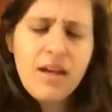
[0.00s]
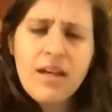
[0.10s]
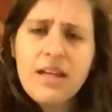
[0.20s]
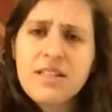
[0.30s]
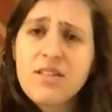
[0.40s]

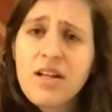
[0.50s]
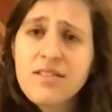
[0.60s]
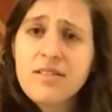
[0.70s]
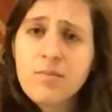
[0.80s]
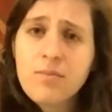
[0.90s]
It is not
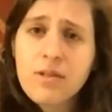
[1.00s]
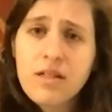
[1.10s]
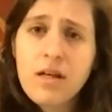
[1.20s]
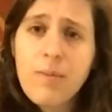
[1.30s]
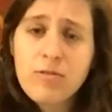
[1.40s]
simply
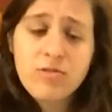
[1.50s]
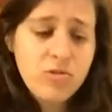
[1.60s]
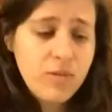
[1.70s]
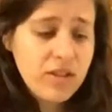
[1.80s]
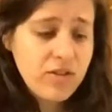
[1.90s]
about
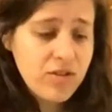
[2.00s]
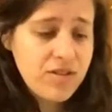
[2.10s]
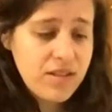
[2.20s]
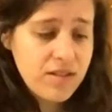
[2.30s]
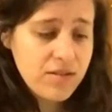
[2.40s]
doing good
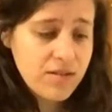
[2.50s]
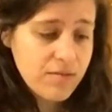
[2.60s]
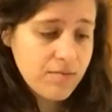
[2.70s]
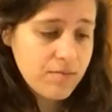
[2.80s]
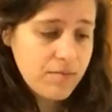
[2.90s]
deeds,
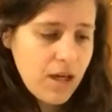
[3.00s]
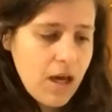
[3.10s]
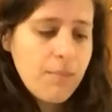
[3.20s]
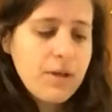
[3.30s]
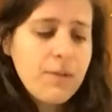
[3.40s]

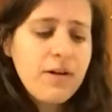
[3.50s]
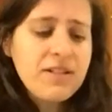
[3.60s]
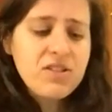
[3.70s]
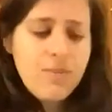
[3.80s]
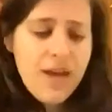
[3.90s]
but about
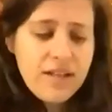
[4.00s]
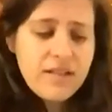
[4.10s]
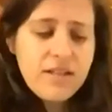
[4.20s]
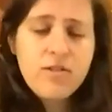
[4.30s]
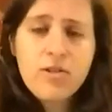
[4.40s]

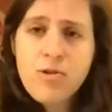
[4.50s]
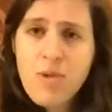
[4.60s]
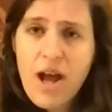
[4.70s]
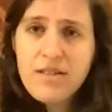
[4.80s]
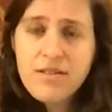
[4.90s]
expanding the
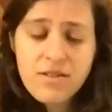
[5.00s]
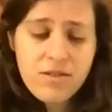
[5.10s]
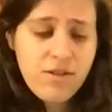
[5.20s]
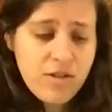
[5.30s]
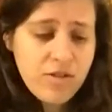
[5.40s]
horizons
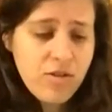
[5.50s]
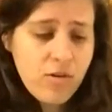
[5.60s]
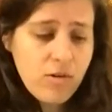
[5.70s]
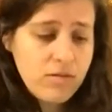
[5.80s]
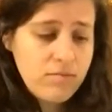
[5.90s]
of our
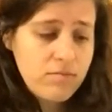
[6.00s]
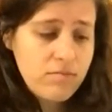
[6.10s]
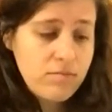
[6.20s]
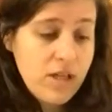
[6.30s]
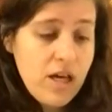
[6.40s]
soul
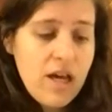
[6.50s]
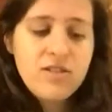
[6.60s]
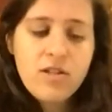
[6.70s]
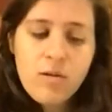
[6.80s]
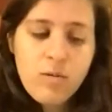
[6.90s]

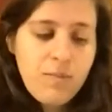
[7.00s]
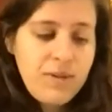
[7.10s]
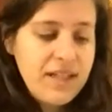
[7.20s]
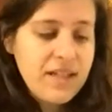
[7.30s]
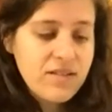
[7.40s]
so that we
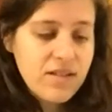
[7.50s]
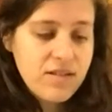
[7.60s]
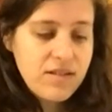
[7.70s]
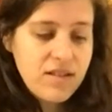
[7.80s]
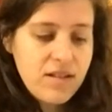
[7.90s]
begin to
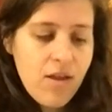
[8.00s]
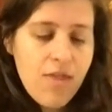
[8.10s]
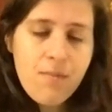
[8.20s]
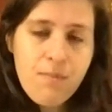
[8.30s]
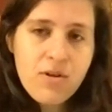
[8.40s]
see
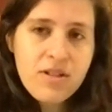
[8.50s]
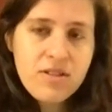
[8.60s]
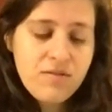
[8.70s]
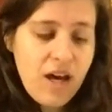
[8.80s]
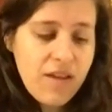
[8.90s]
the burdens
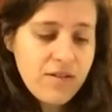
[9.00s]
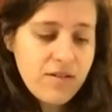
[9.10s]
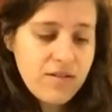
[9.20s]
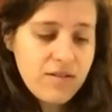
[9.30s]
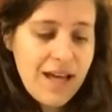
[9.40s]
of
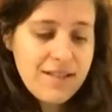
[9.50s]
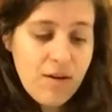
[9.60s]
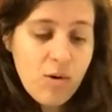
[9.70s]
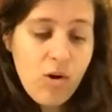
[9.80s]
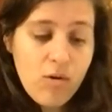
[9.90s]
others as
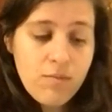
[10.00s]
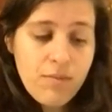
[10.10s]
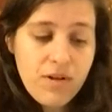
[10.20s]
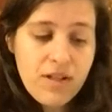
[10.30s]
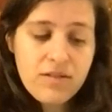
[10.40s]
our own
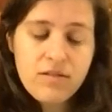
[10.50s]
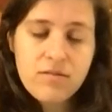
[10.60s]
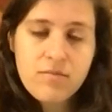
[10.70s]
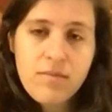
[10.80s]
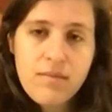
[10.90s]
burdens
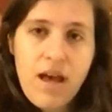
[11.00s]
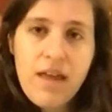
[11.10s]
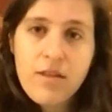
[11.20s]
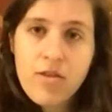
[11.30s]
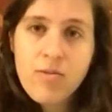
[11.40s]

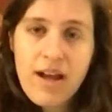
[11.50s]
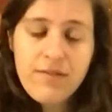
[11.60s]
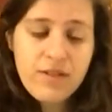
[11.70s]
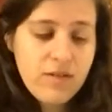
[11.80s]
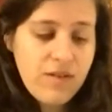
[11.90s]
and the
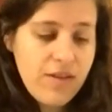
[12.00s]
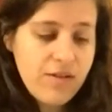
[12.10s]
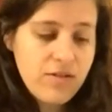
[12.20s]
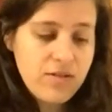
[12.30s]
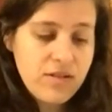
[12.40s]
thriving of
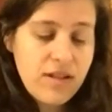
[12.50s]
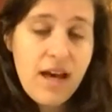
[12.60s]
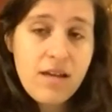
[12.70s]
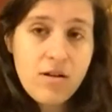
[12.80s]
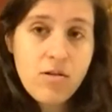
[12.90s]
others
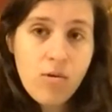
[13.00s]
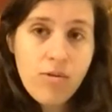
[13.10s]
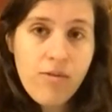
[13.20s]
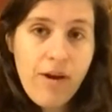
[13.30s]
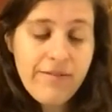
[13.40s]
as our own
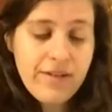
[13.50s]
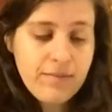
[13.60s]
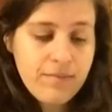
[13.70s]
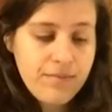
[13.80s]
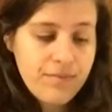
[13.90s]
thriving.